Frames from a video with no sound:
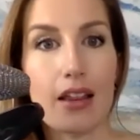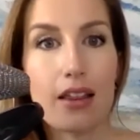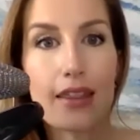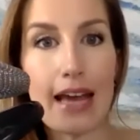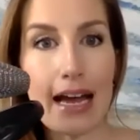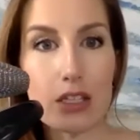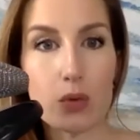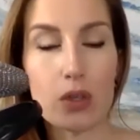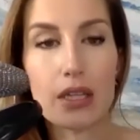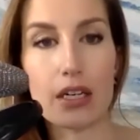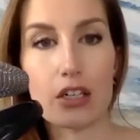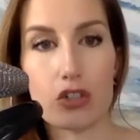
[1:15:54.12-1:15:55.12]
that's
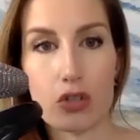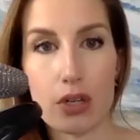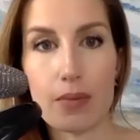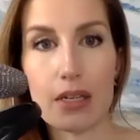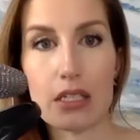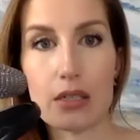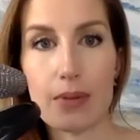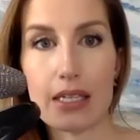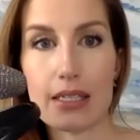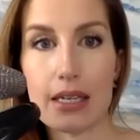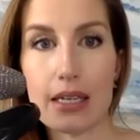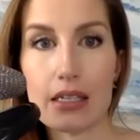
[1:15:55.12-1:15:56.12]
what their treatment
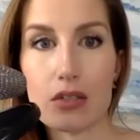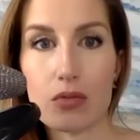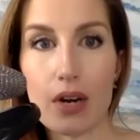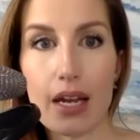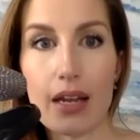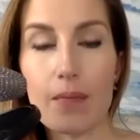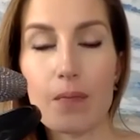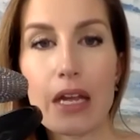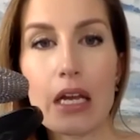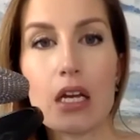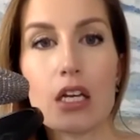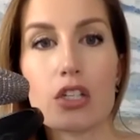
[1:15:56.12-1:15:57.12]
space is, right?
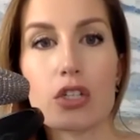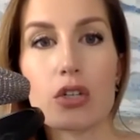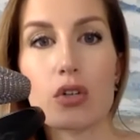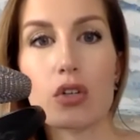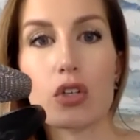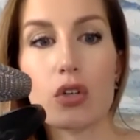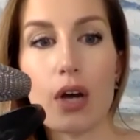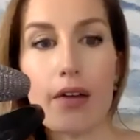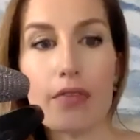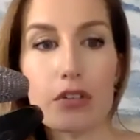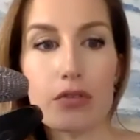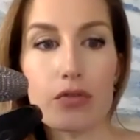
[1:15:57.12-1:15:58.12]
So you
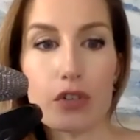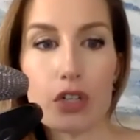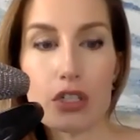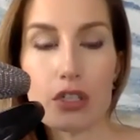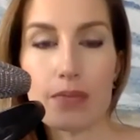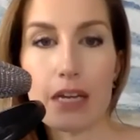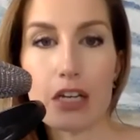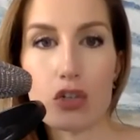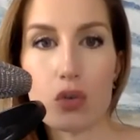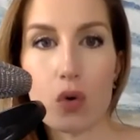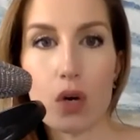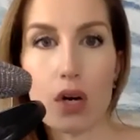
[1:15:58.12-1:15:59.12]
have to first make
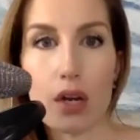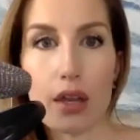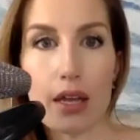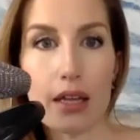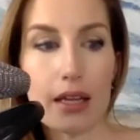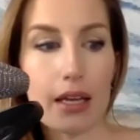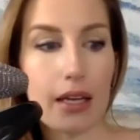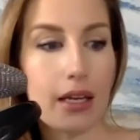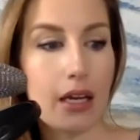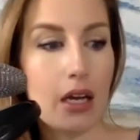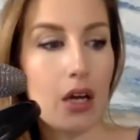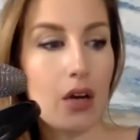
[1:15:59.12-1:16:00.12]
sure that
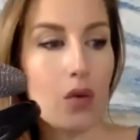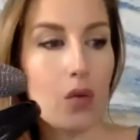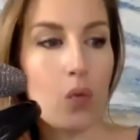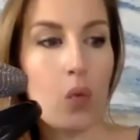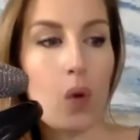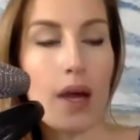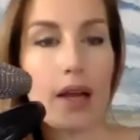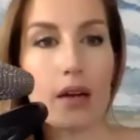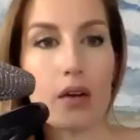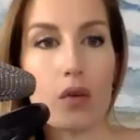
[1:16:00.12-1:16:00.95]
what